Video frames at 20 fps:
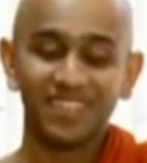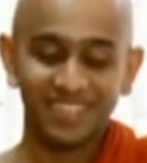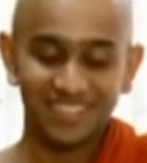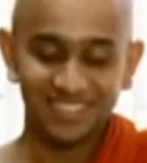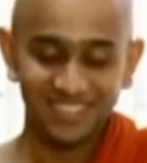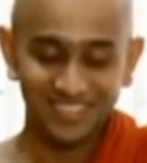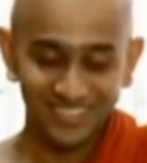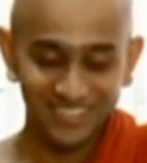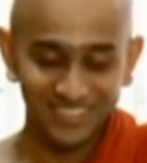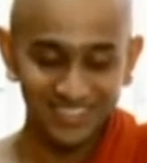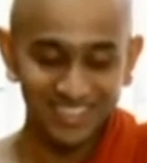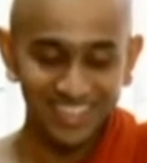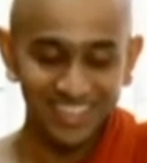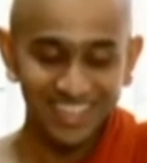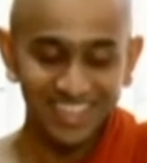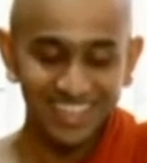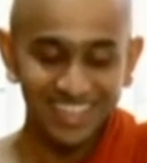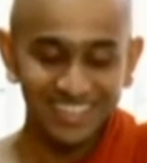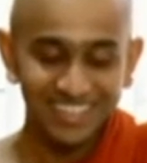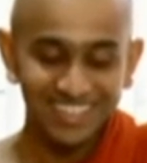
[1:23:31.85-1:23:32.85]
So
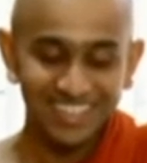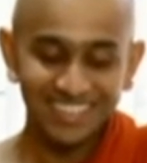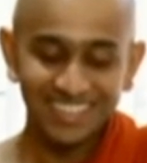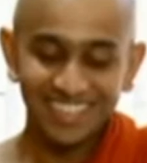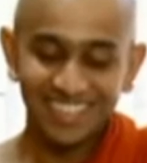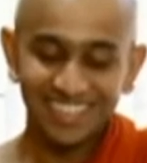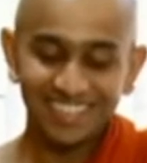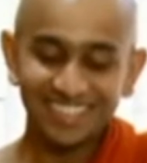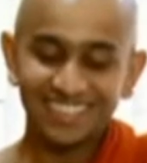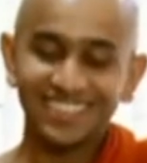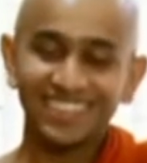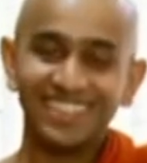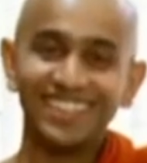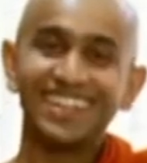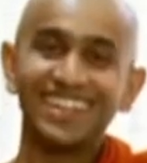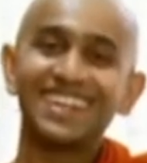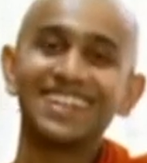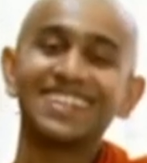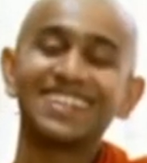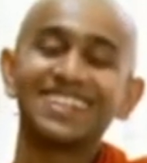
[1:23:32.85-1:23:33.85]
these little
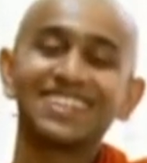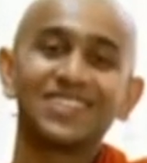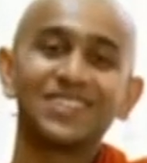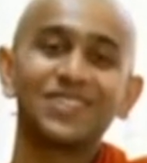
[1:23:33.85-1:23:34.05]
children